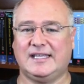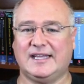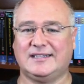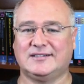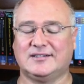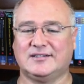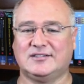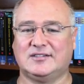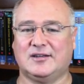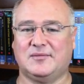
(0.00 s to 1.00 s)
get
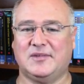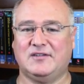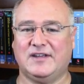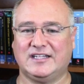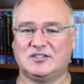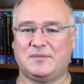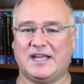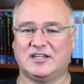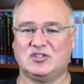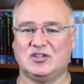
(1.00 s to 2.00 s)
some advanced
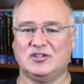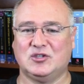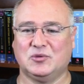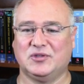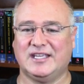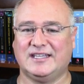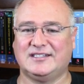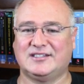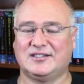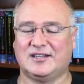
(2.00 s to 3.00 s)
packaging
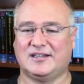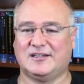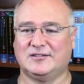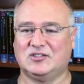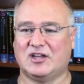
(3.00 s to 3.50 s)
toolkit uh,